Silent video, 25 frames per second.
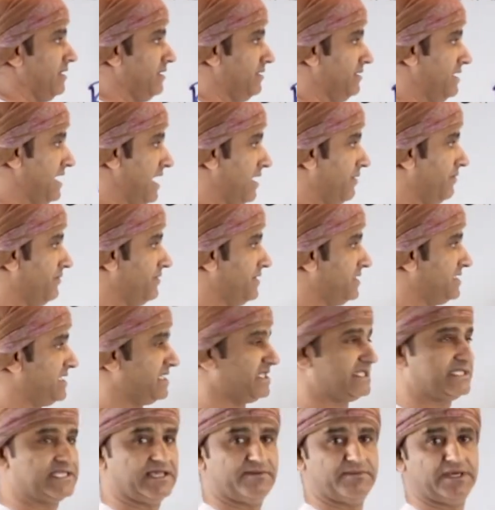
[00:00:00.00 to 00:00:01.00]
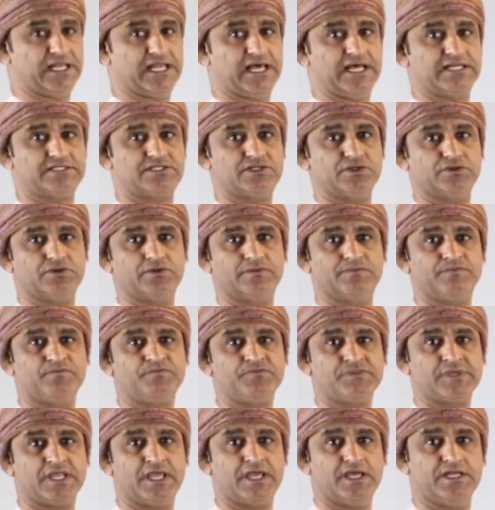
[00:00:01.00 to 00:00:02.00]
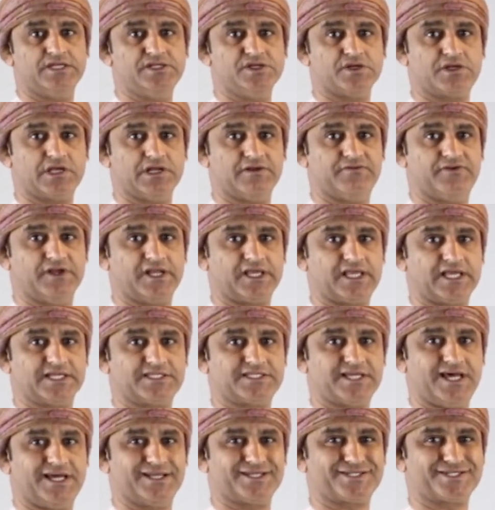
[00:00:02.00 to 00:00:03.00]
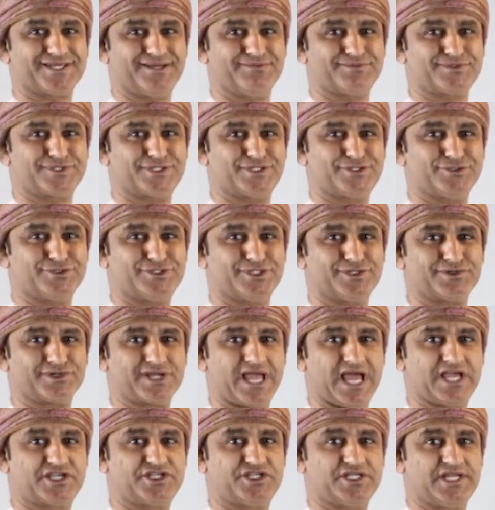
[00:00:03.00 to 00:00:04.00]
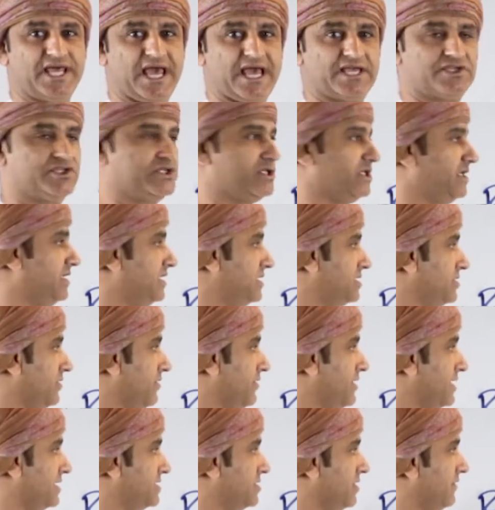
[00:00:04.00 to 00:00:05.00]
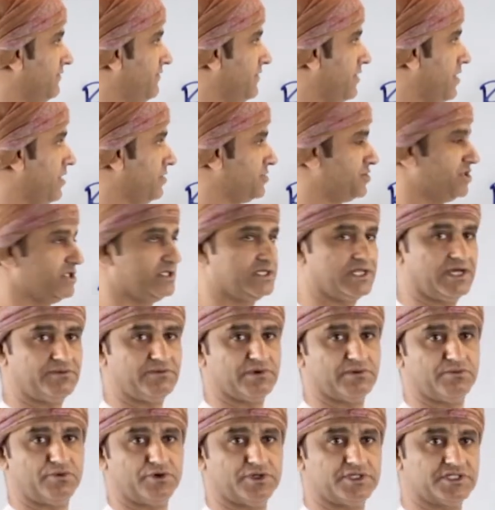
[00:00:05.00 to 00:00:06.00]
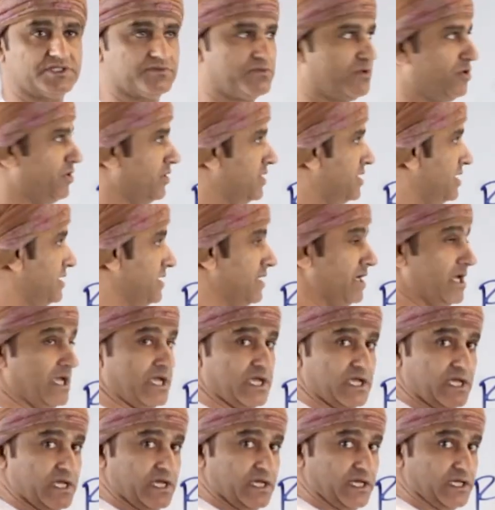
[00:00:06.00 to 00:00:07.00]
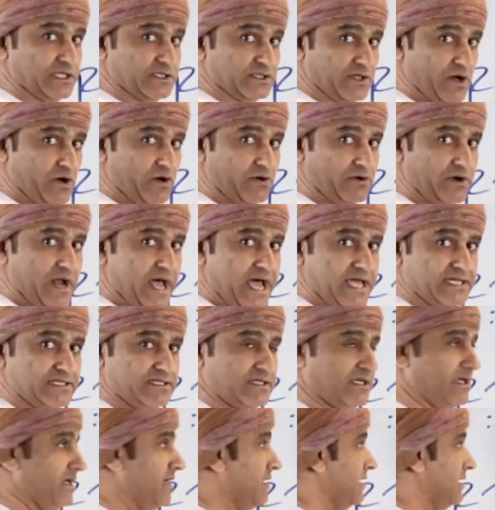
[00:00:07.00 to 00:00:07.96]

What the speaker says: Now, this is similar to nucleophilic acyl substitution reaction actually. So the sulfur-oxygen double bond is broken. It's all right